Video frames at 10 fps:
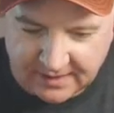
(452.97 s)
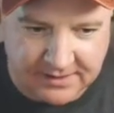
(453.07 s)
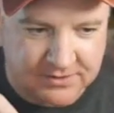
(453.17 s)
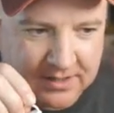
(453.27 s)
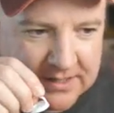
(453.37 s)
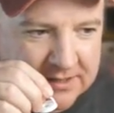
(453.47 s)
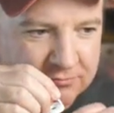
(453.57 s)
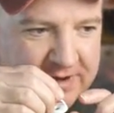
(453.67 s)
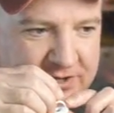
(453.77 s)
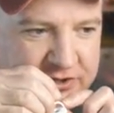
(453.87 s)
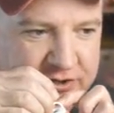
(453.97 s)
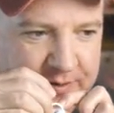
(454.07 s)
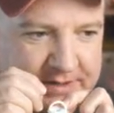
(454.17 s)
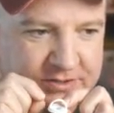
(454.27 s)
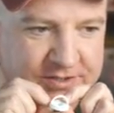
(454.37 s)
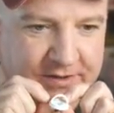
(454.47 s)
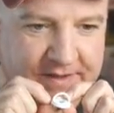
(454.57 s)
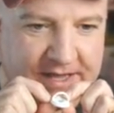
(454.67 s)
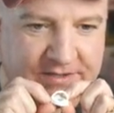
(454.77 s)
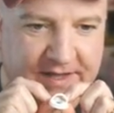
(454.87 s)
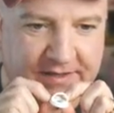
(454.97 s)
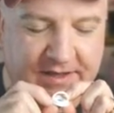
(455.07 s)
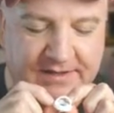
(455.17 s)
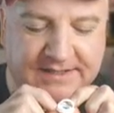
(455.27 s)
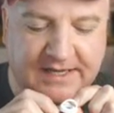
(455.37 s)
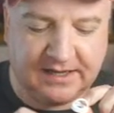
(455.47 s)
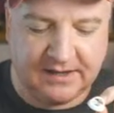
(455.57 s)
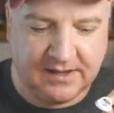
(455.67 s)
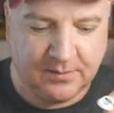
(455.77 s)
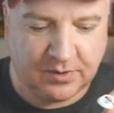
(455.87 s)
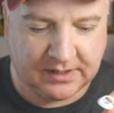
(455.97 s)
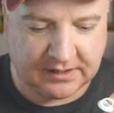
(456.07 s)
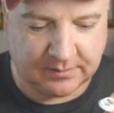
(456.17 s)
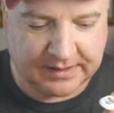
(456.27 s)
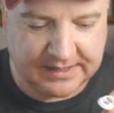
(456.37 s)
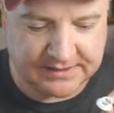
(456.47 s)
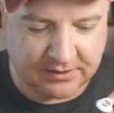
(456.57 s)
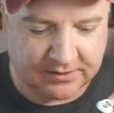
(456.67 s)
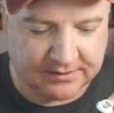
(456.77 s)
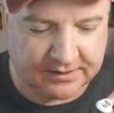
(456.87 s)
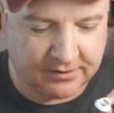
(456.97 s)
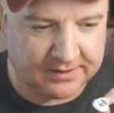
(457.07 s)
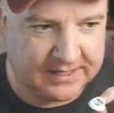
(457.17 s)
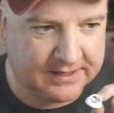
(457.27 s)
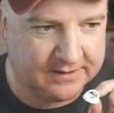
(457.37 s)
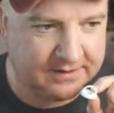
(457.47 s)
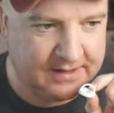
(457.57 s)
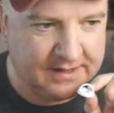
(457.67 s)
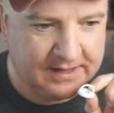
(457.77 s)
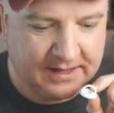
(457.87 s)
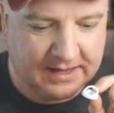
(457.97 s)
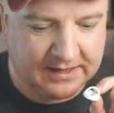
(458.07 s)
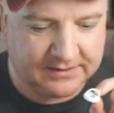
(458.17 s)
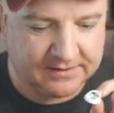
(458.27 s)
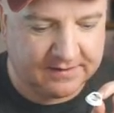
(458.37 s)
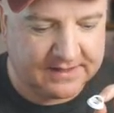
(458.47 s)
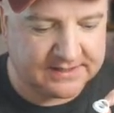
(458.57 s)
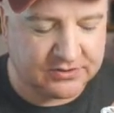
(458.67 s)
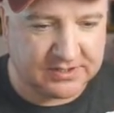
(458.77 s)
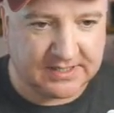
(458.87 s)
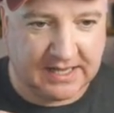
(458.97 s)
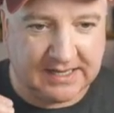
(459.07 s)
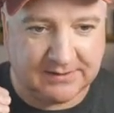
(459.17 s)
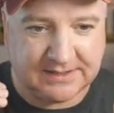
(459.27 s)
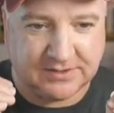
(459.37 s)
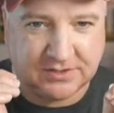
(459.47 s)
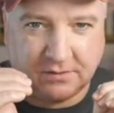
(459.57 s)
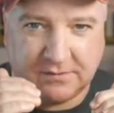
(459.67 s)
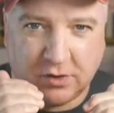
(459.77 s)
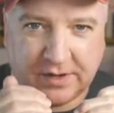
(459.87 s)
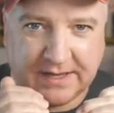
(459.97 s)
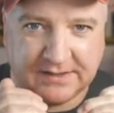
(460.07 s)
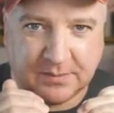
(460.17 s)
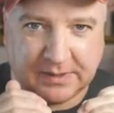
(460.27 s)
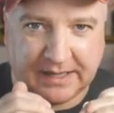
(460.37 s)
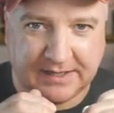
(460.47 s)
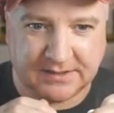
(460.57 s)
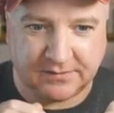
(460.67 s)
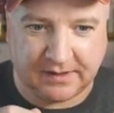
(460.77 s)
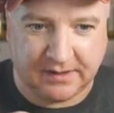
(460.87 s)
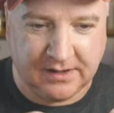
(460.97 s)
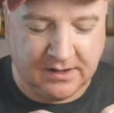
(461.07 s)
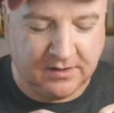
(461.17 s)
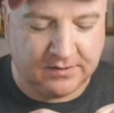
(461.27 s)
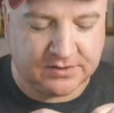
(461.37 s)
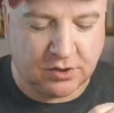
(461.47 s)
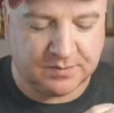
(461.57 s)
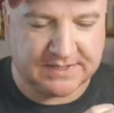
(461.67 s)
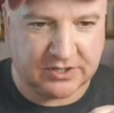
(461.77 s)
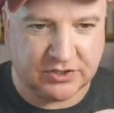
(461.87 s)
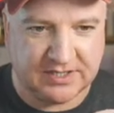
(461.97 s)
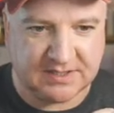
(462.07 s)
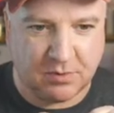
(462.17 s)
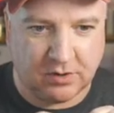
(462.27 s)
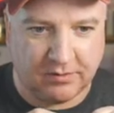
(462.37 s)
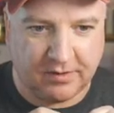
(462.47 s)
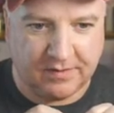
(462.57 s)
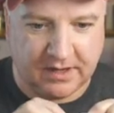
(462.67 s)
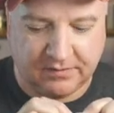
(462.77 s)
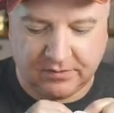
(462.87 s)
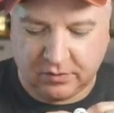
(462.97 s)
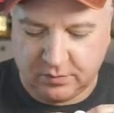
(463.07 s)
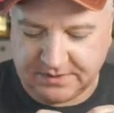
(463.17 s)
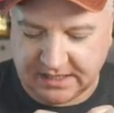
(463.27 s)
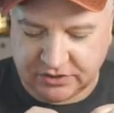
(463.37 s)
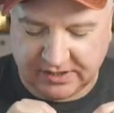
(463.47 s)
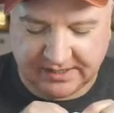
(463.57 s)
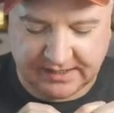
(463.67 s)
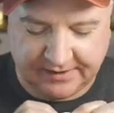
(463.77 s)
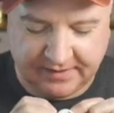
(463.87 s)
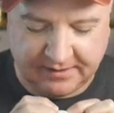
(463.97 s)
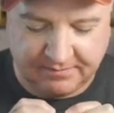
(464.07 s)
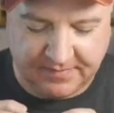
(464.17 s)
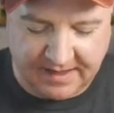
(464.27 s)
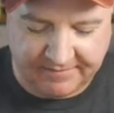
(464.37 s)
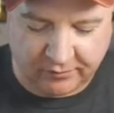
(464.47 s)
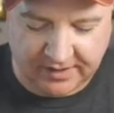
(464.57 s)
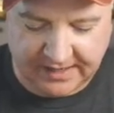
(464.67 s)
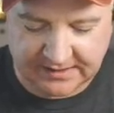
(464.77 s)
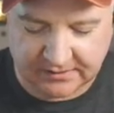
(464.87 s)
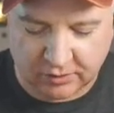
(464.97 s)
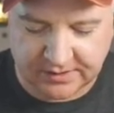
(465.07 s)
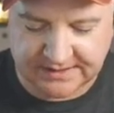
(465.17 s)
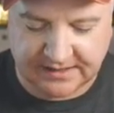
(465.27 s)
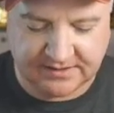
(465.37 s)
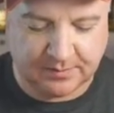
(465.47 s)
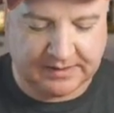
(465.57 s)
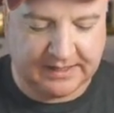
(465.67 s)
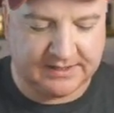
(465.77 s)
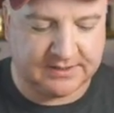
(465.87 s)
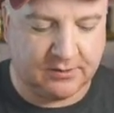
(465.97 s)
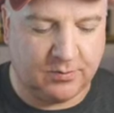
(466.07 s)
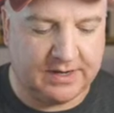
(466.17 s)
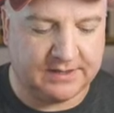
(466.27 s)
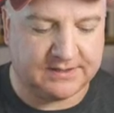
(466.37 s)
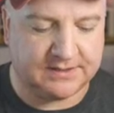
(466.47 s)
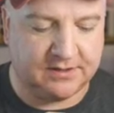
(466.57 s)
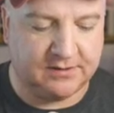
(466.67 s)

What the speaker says: It's got a little ridge to it just on the edge there that you can see, probably a little bit easier on here. And this just allows it to sort of lock into place. So the top section is smaller than the hoop section, and therefore it locks into place when it's